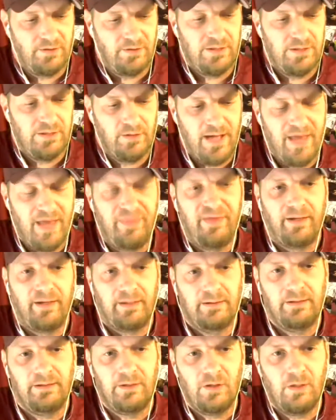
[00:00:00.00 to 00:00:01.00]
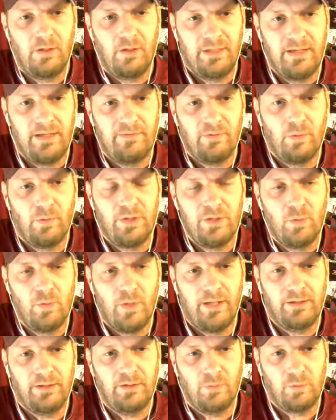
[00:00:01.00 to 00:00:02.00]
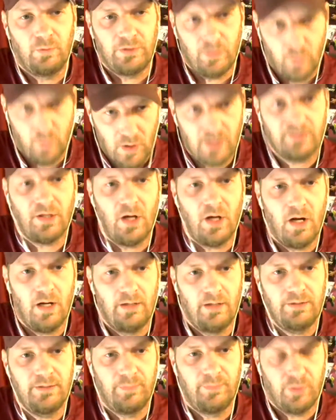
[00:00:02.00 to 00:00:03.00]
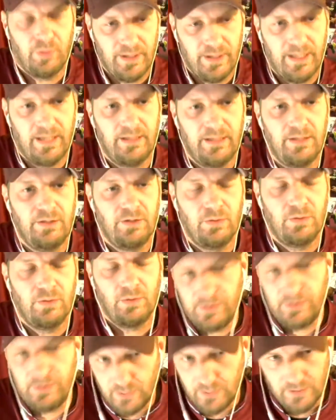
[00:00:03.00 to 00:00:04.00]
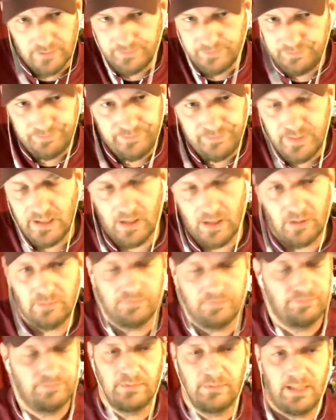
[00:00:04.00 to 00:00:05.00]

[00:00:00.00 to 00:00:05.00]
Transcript: and your ethic, you know what I mean? Everywhere you went, you worked hard, you put it in, and you were, you know,